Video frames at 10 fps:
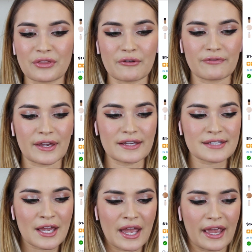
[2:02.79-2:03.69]
the
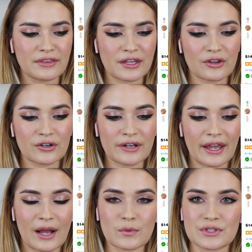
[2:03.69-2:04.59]
face. And the other
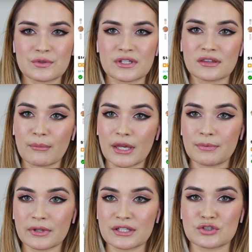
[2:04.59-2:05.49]
day I was using the
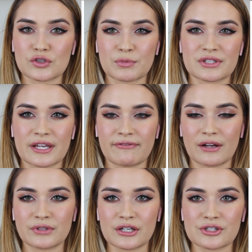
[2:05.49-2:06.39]
Maybelline Superstay
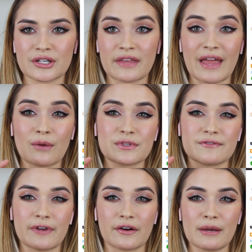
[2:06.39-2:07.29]
foundation, and that one's
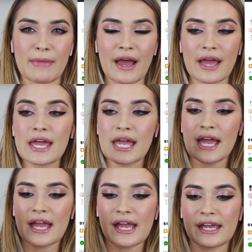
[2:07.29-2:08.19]
very matte.
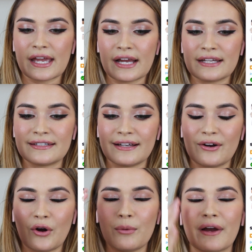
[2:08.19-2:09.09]
And
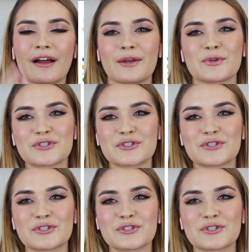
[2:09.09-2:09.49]
oh my god, it was